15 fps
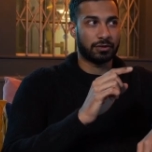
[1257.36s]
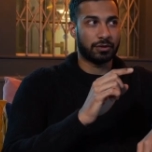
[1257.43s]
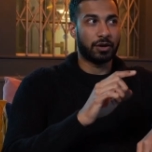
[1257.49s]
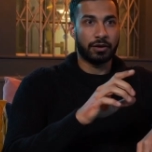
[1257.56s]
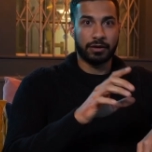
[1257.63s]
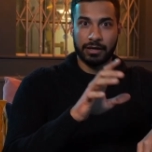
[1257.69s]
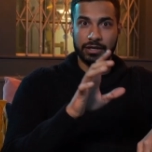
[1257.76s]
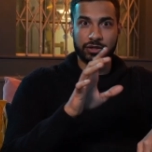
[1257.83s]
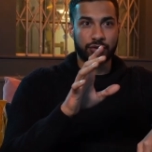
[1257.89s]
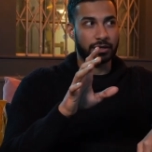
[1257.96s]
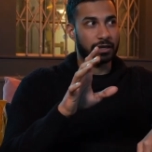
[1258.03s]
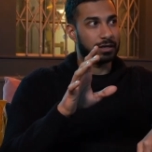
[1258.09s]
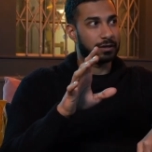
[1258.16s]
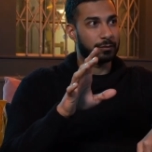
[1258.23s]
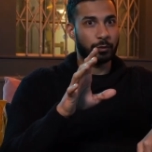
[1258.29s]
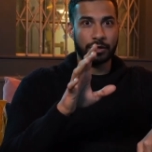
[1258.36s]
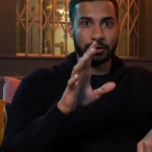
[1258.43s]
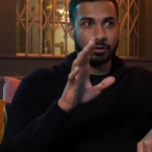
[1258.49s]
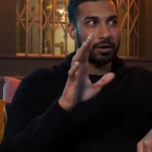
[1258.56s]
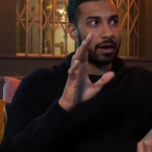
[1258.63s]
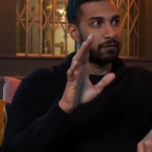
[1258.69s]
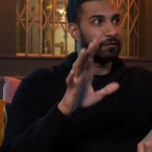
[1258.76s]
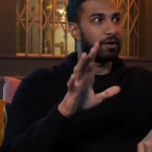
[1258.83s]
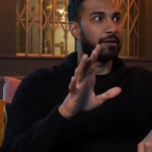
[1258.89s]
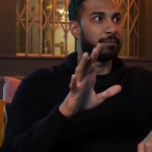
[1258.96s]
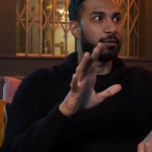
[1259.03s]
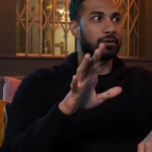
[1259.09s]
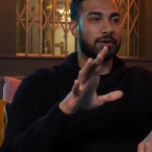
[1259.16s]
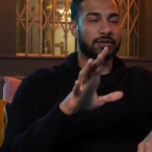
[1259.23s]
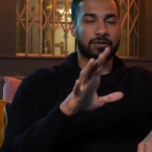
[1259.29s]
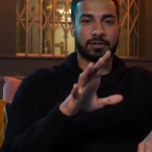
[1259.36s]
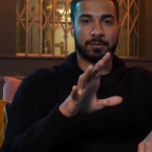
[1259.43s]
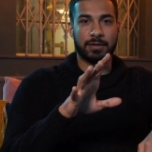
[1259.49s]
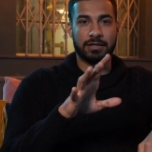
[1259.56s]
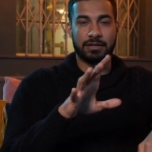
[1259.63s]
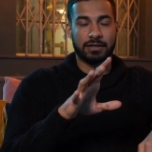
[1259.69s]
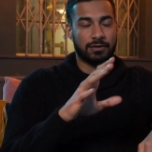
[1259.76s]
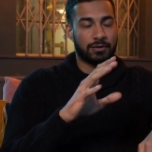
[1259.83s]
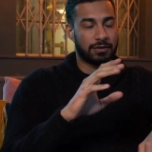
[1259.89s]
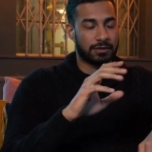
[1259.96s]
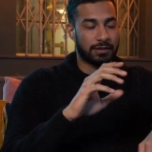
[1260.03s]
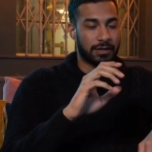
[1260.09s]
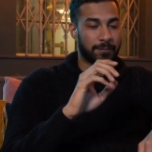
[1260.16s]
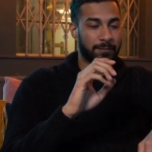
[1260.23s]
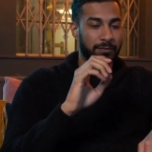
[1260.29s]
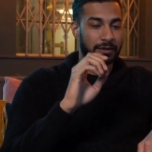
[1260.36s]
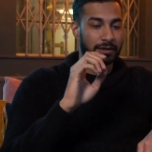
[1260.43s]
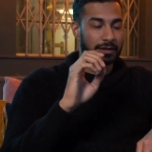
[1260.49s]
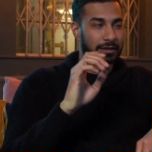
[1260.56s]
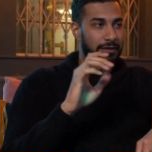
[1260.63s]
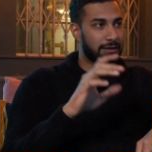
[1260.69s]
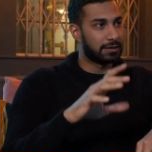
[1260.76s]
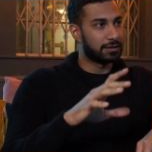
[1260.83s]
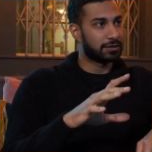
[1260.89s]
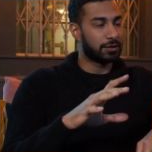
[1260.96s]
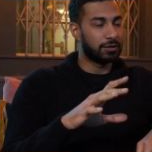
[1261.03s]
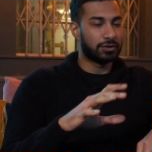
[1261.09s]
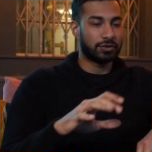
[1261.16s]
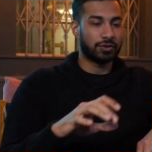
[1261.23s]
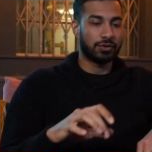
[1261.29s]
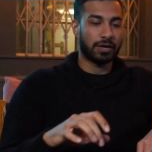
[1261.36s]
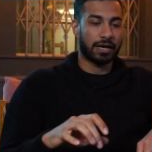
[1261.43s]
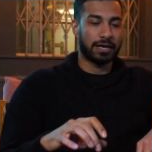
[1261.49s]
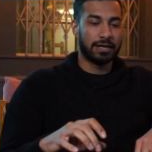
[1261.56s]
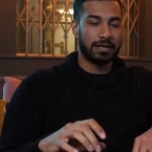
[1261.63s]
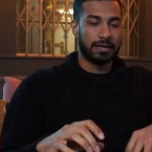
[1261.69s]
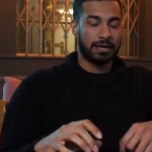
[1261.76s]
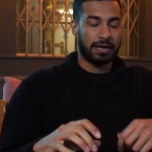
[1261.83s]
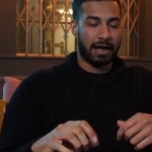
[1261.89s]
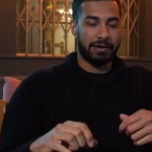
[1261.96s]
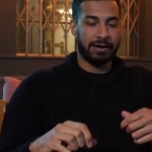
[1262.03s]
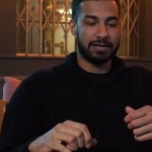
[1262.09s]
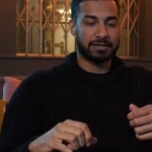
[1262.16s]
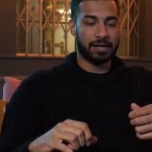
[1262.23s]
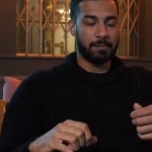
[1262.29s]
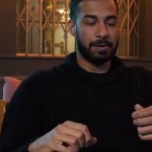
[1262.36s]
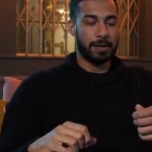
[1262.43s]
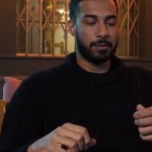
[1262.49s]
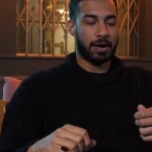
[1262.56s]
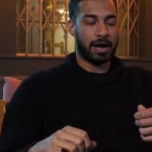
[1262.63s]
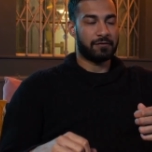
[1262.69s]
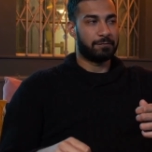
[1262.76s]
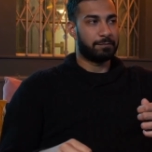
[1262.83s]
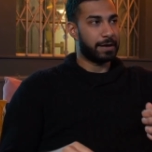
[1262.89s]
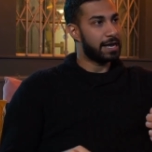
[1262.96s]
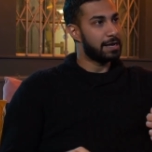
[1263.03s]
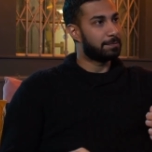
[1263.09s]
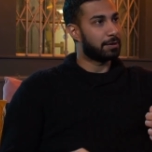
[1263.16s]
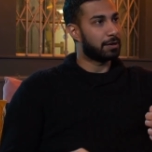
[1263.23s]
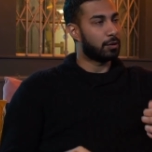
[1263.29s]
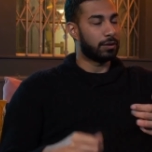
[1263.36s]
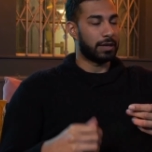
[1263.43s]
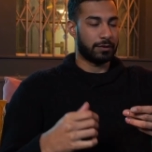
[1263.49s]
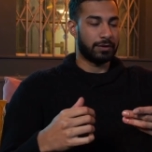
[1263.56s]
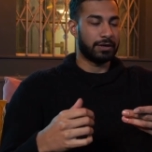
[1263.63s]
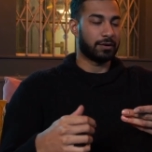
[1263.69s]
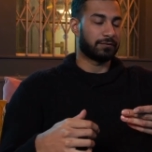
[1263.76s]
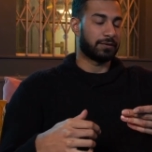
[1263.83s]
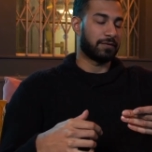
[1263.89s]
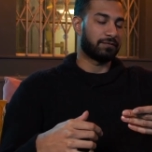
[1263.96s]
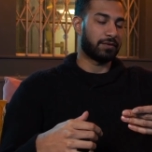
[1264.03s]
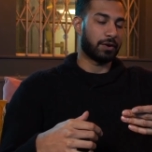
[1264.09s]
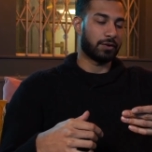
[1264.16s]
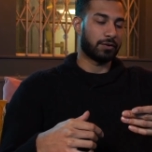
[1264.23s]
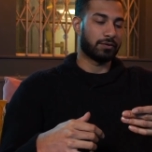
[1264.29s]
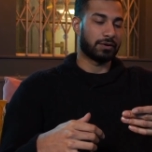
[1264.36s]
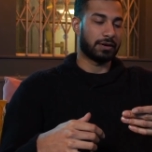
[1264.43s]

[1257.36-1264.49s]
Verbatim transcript: No, literally, we could do like five podcasts on speeches, honestly. This is so true. Like, and then some people have PayPal and they're reading off their phone,